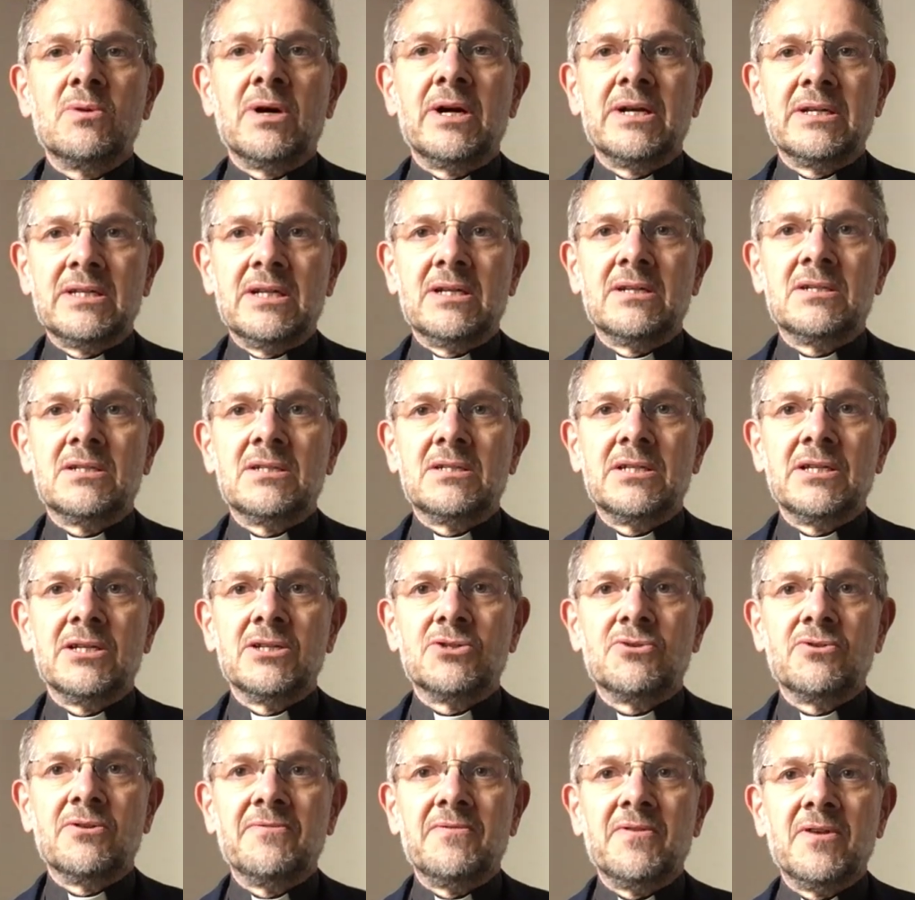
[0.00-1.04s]
identity is
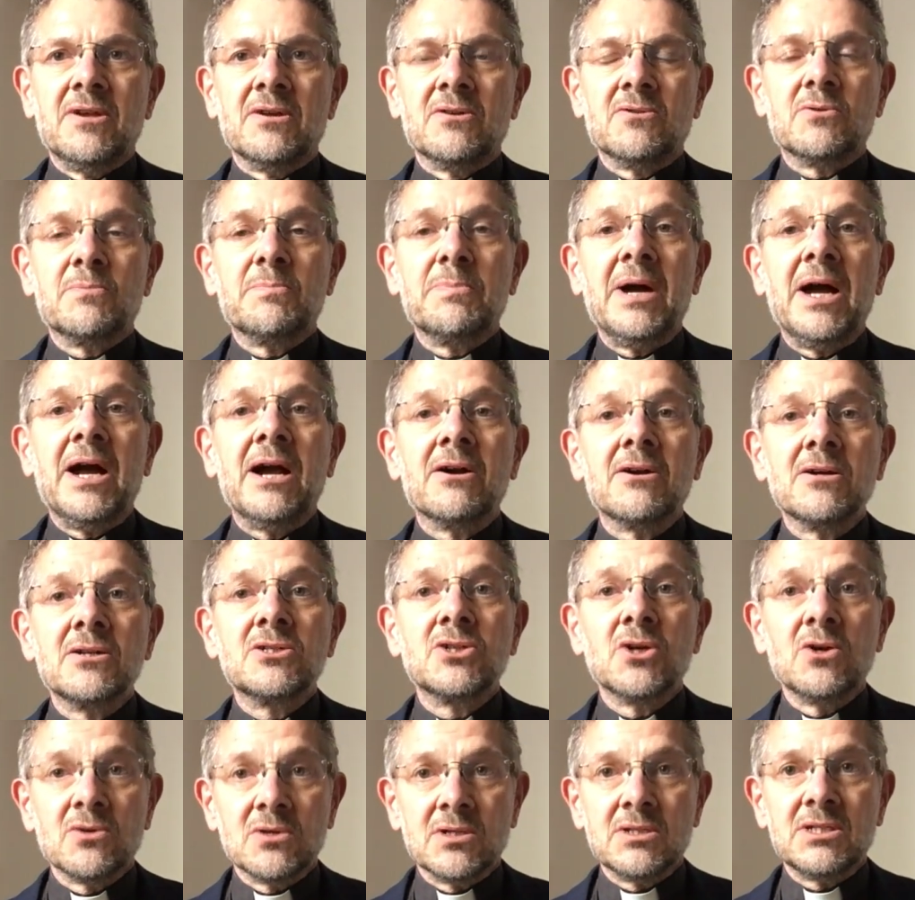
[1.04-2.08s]
revealed,
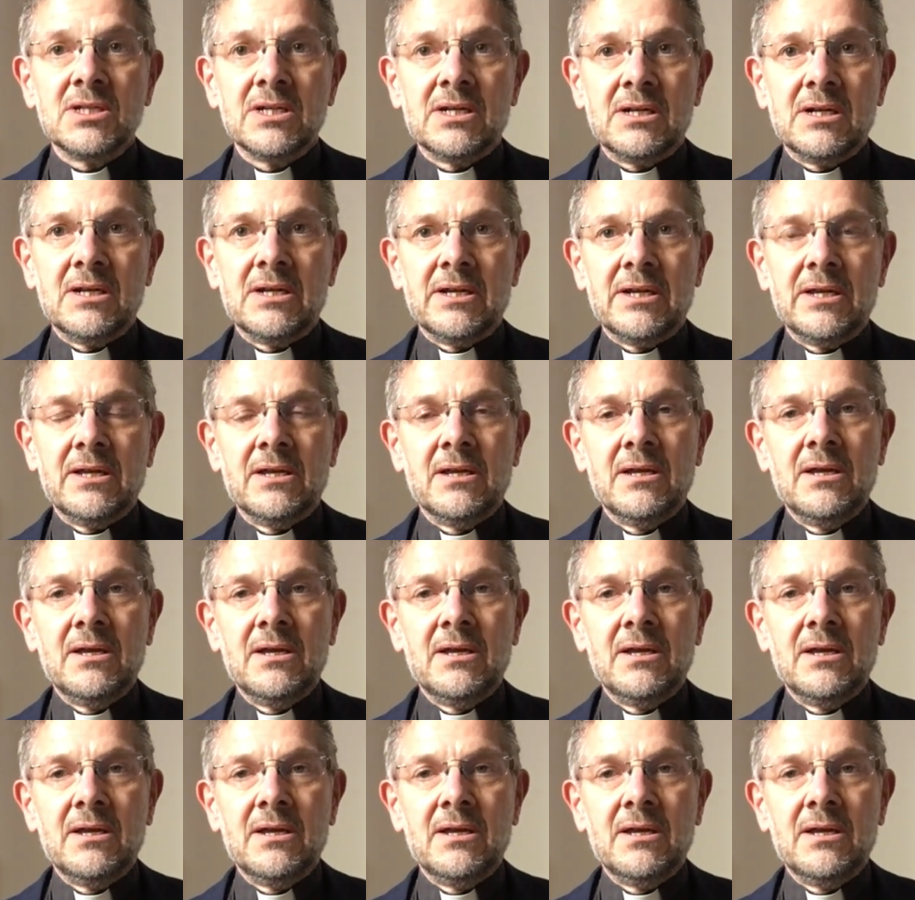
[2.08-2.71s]
paradoxically,